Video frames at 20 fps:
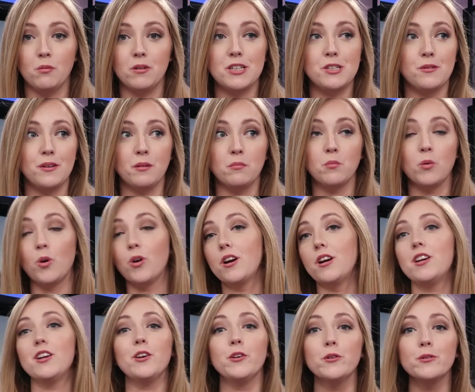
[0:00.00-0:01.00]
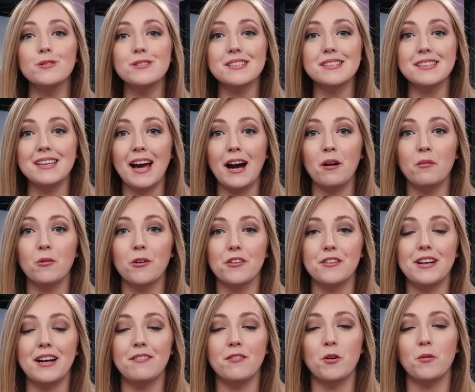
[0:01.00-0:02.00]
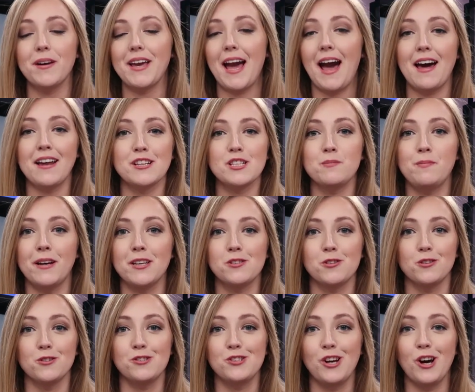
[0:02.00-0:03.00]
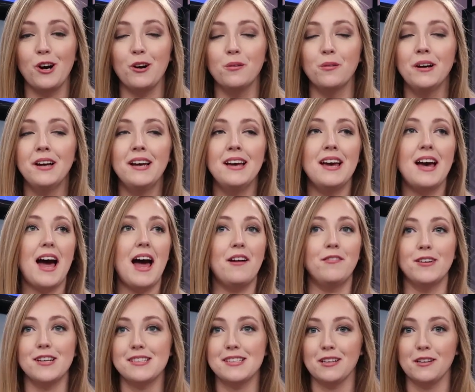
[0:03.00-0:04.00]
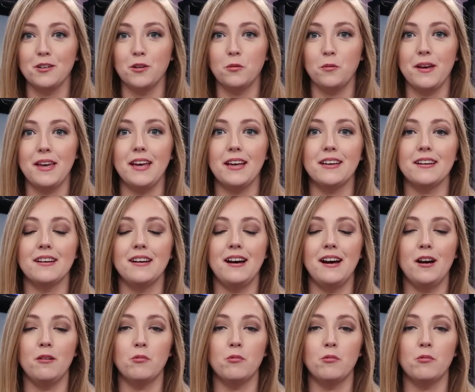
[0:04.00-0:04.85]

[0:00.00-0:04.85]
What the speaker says: We're doing more news now more than ever. We add a special show every single week.